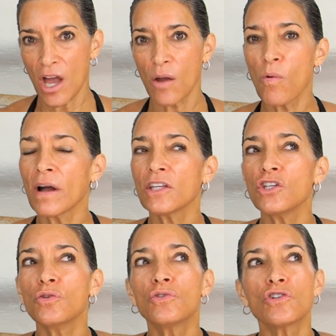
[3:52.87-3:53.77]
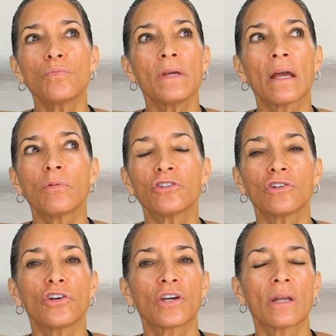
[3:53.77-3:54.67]
I want you to be able
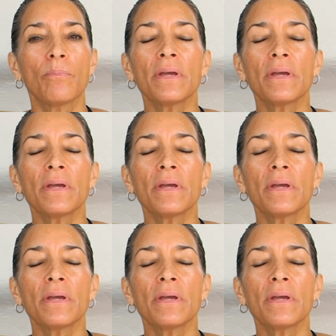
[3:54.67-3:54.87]
to look at a